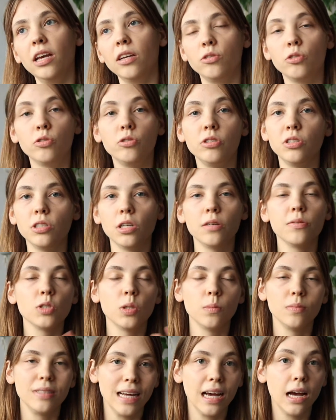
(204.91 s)
reserve
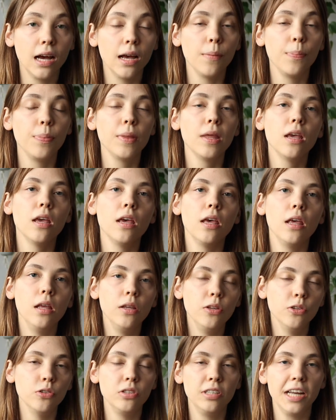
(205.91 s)
some time
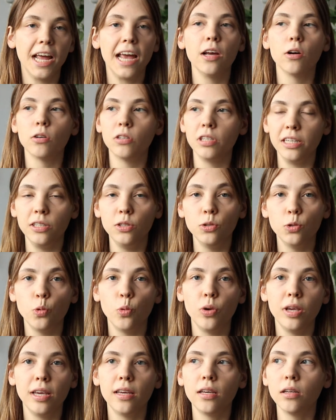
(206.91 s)
in your day or in your
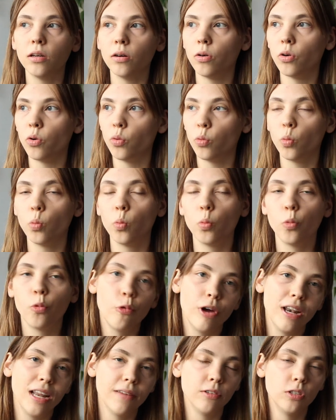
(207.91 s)
week or
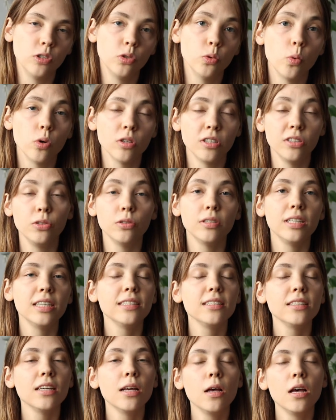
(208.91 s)
whenever you want to do
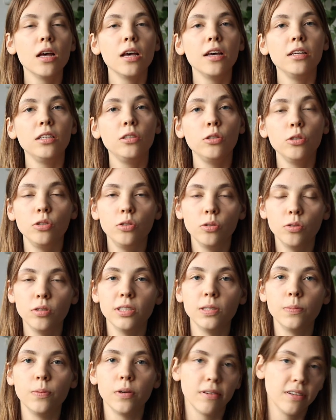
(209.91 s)
this,
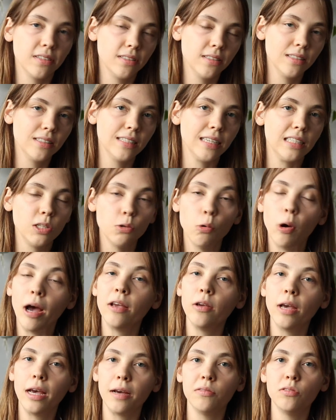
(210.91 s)
because this is a
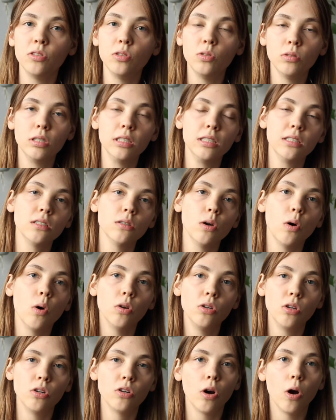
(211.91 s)
DIY. You have to do this
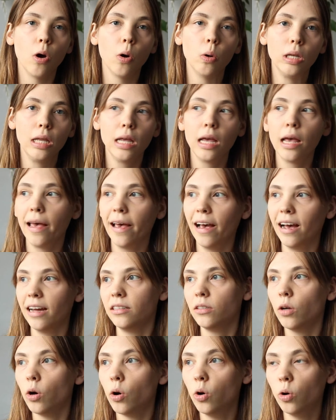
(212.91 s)
on your own
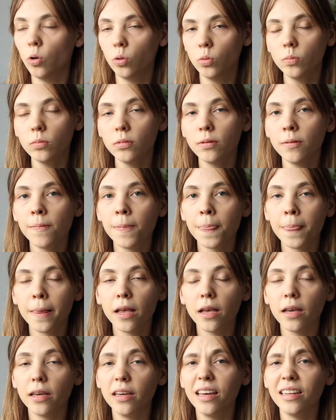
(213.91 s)
at home.
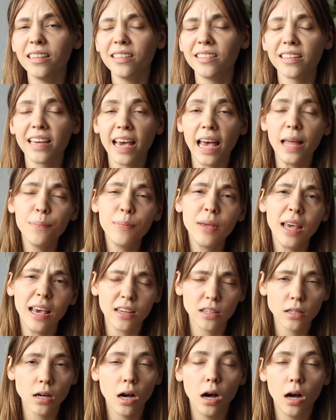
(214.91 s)
It can be
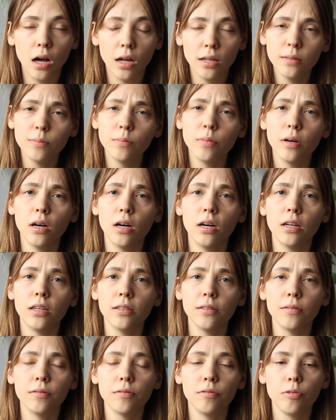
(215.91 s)
a con,
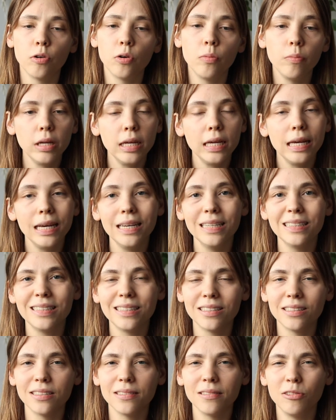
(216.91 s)
but for me
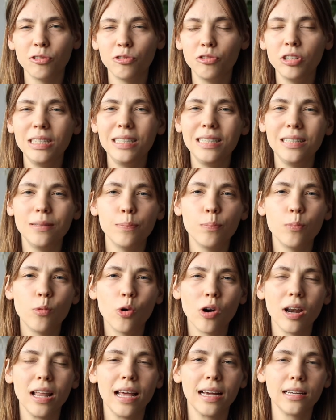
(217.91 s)
it's really
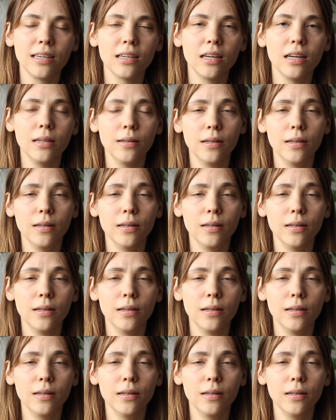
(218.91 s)
more like